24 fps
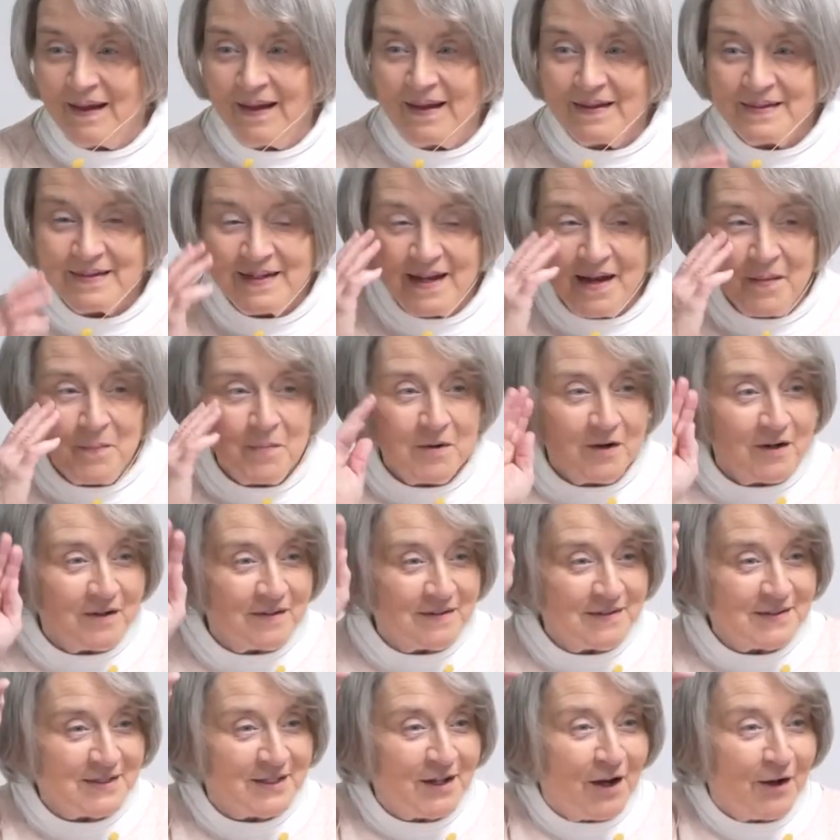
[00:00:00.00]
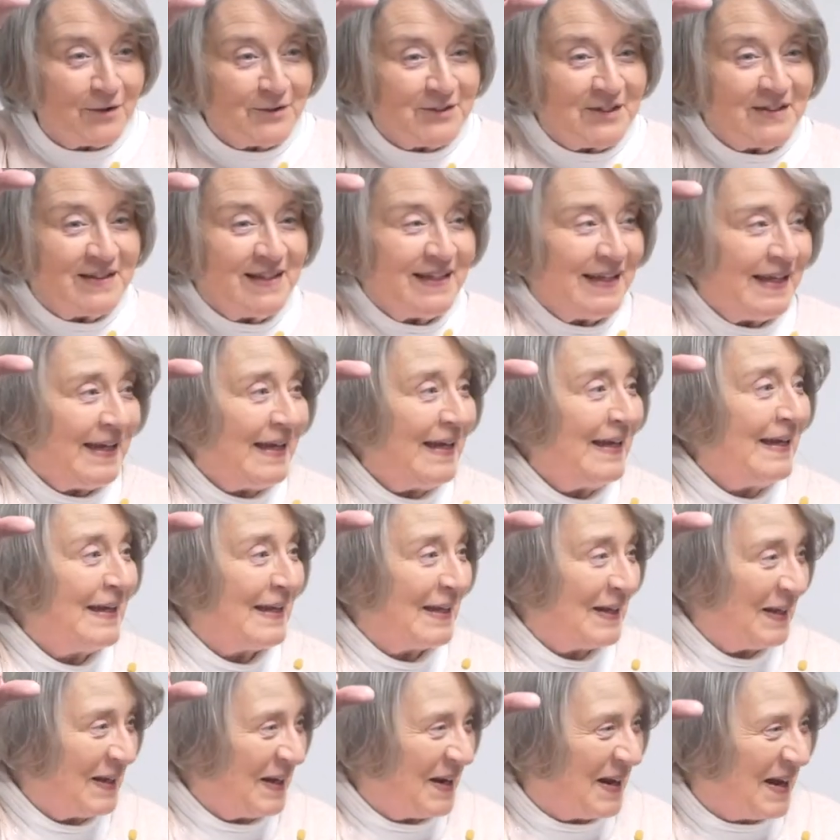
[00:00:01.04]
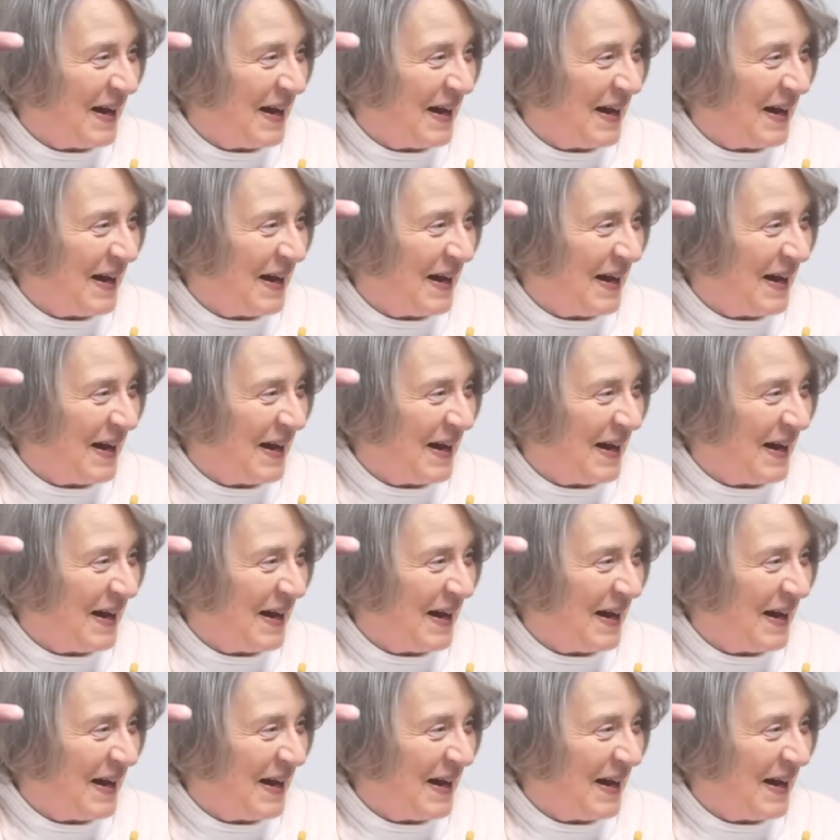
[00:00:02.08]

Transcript: Deborah saw to the end.